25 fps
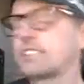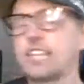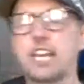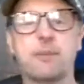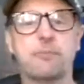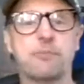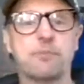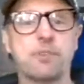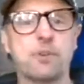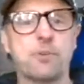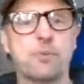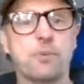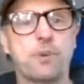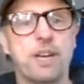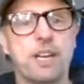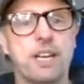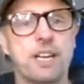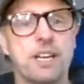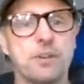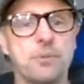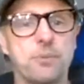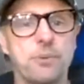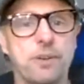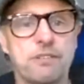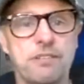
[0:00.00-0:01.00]
seem that
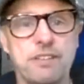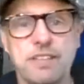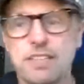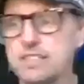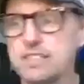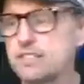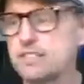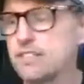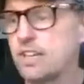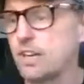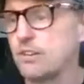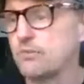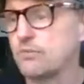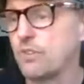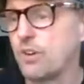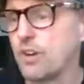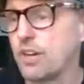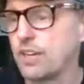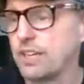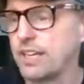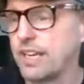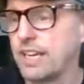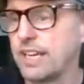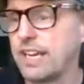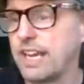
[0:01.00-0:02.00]
we're in the zone
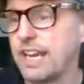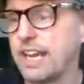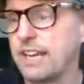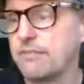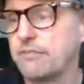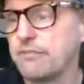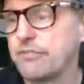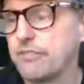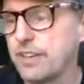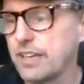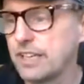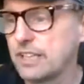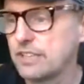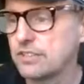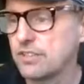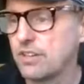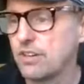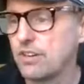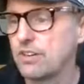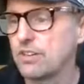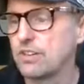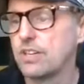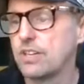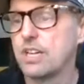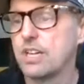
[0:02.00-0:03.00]
right now and things
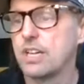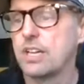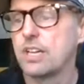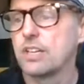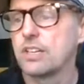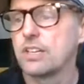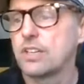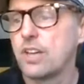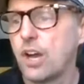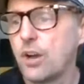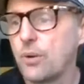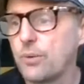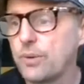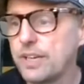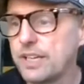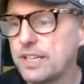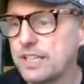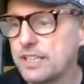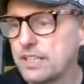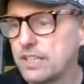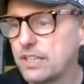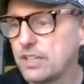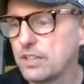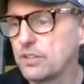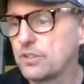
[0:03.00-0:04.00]
are
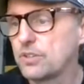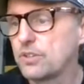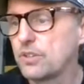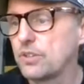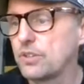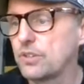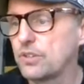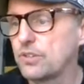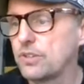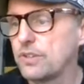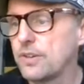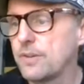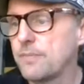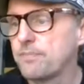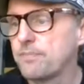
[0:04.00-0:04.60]
going good.